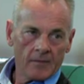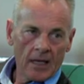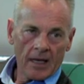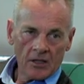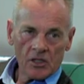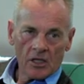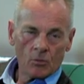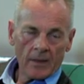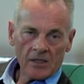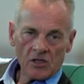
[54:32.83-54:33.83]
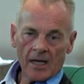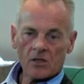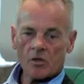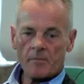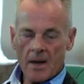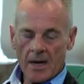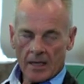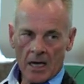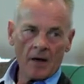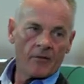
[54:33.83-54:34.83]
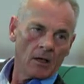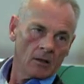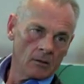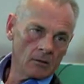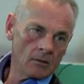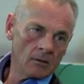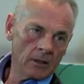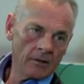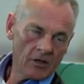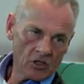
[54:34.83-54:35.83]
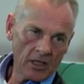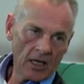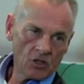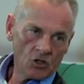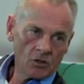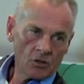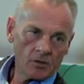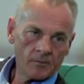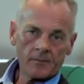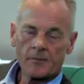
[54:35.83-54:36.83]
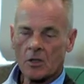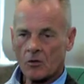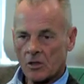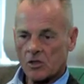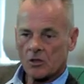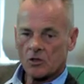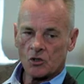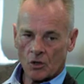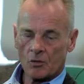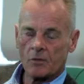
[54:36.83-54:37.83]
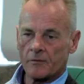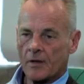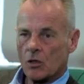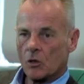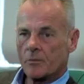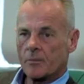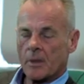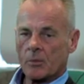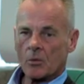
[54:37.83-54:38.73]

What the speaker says: against Elm Guest House and many other investigations, Chris, as you do, thank God people